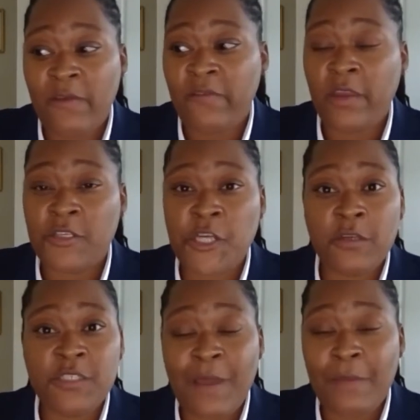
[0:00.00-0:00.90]
If your
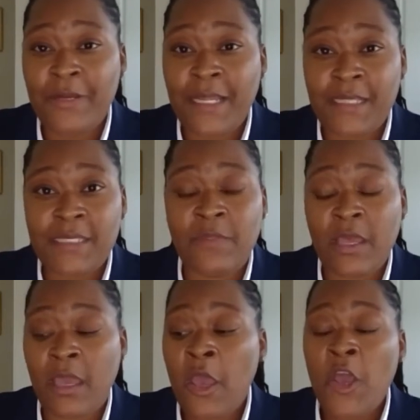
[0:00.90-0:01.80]
church member needs
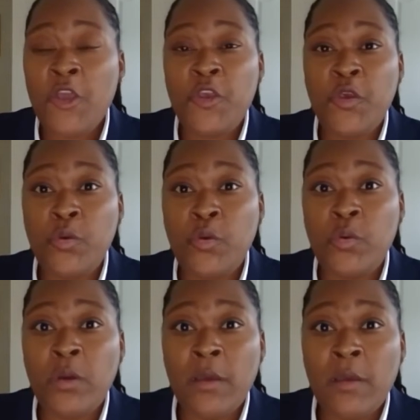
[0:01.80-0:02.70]
something,
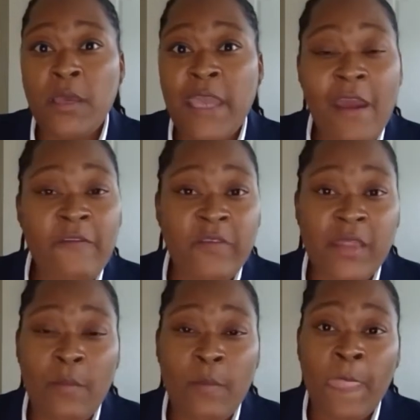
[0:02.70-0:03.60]
you care for
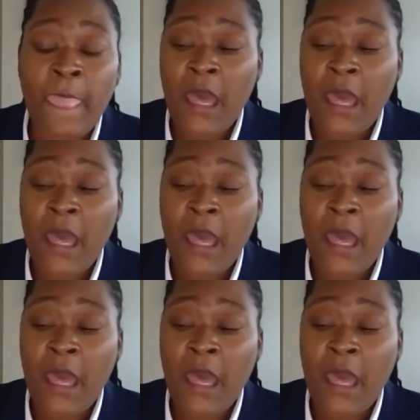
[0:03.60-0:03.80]
them,